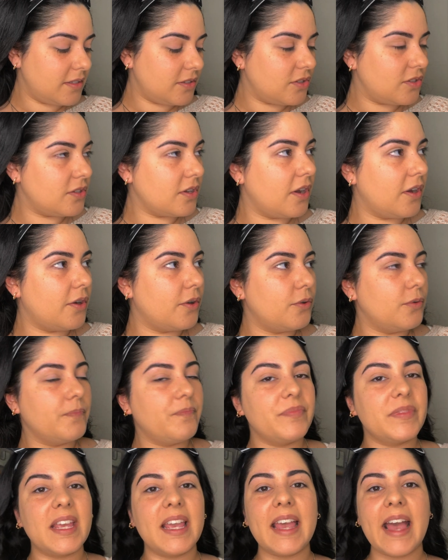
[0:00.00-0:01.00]

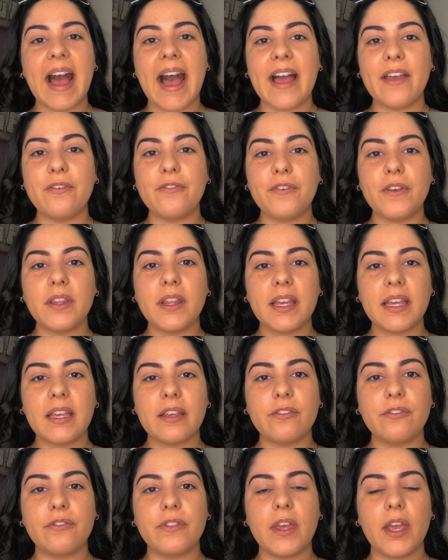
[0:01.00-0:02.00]
So I feel like
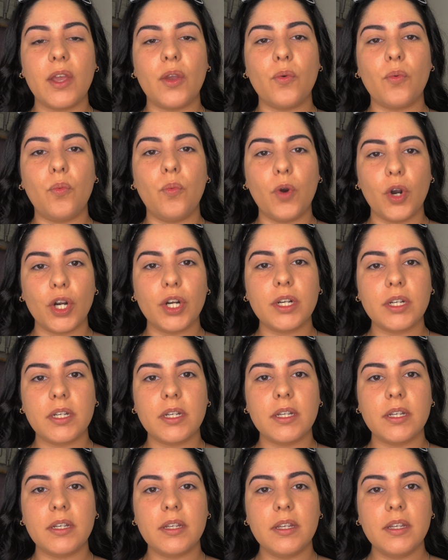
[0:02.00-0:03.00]
if they
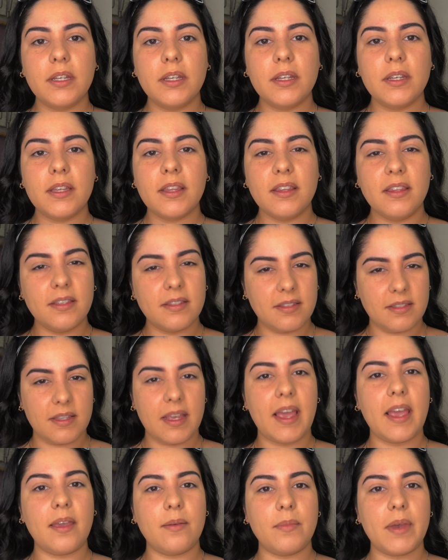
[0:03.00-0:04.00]
work the
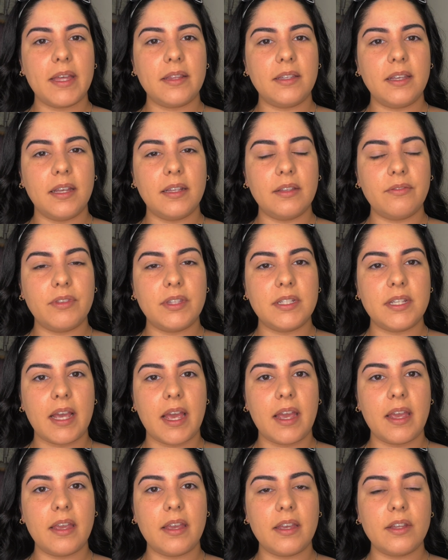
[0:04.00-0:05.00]
same at the end of the
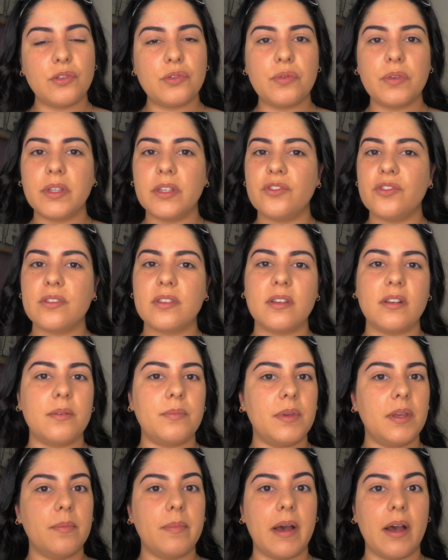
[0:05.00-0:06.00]
day, it's really just going to
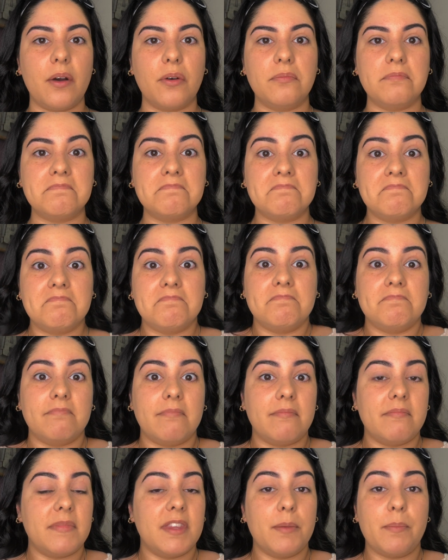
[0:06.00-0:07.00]
be about
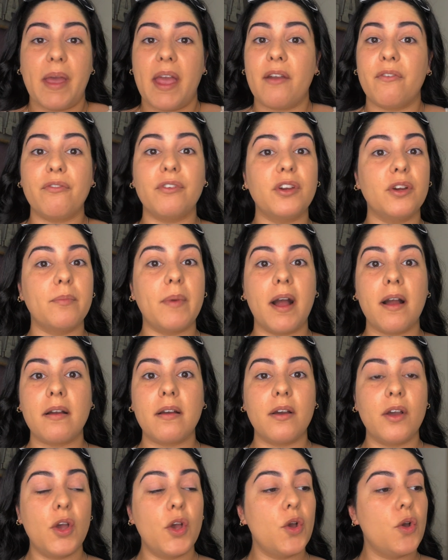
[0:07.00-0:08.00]
the bang for your buck.
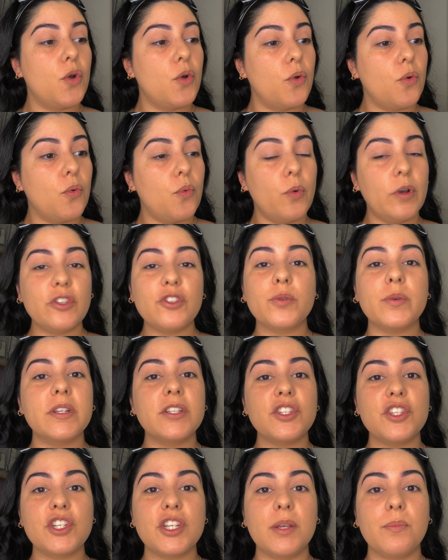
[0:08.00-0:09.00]
Which one
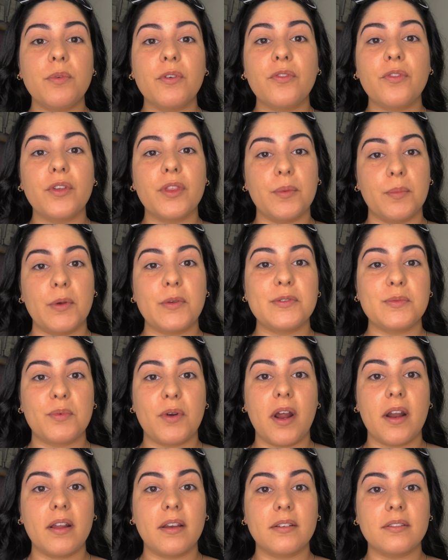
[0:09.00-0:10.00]
is cheaper for the most
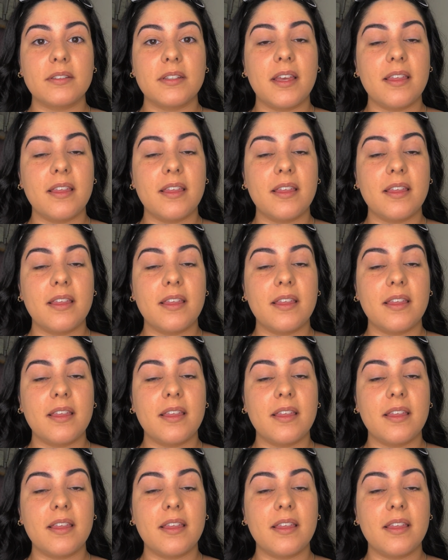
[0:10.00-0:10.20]
product?